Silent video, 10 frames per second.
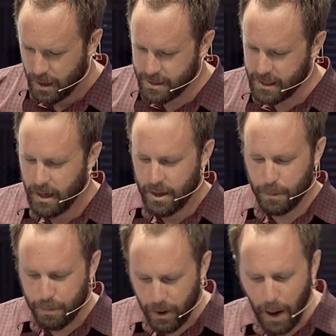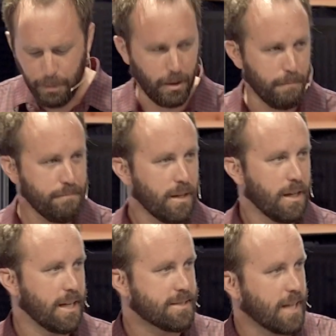See, the problem
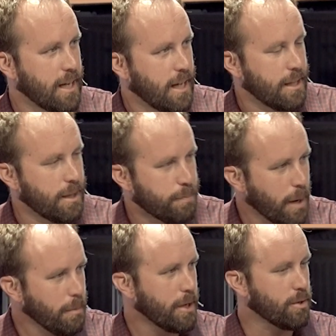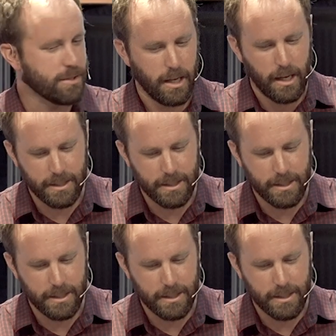is that the problem here is,